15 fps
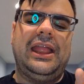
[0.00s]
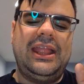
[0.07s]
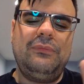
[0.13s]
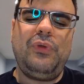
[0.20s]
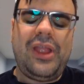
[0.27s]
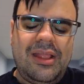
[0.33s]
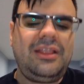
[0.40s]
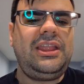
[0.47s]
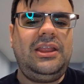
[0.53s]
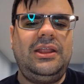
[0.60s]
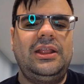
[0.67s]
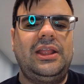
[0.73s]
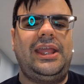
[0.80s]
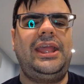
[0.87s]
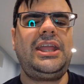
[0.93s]
really
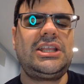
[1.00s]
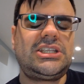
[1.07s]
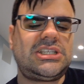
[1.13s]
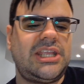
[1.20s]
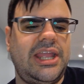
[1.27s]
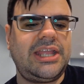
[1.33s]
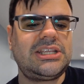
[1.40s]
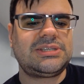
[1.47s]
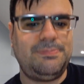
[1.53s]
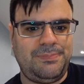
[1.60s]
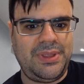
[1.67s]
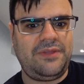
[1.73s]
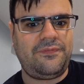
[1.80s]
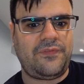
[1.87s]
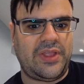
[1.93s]
his his beef.